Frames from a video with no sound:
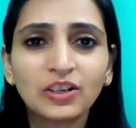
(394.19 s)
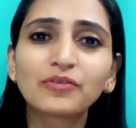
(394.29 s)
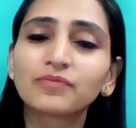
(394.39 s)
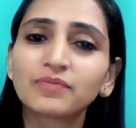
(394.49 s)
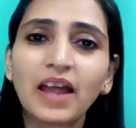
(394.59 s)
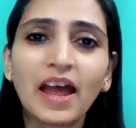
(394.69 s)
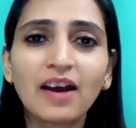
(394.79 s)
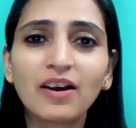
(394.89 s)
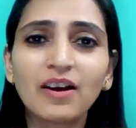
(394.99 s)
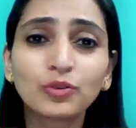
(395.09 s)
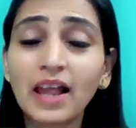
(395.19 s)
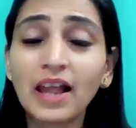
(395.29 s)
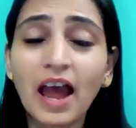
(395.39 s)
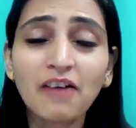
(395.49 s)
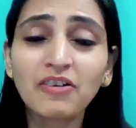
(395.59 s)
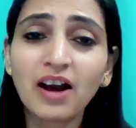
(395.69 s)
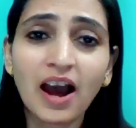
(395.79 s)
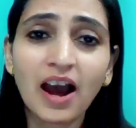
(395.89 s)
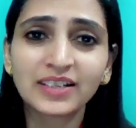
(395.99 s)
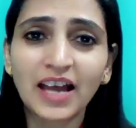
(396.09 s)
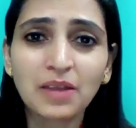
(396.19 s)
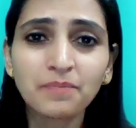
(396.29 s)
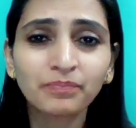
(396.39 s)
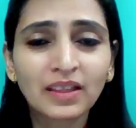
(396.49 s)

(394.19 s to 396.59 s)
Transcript: You will have a hard time